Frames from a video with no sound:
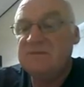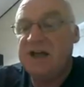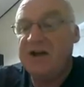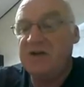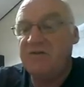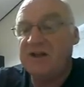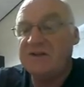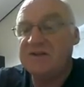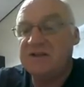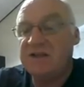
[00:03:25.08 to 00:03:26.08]
Down over
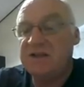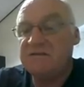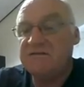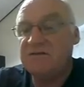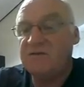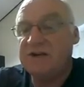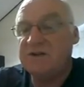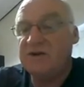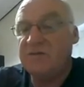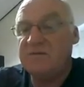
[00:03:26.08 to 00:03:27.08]
us, I think it's
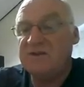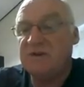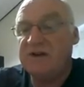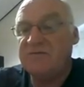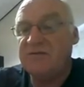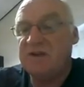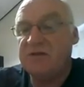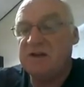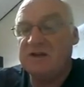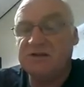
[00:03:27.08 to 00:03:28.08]
22, maybe 23 in
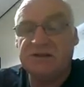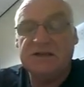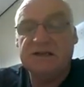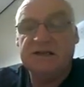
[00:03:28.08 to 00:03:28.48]
the Midlands.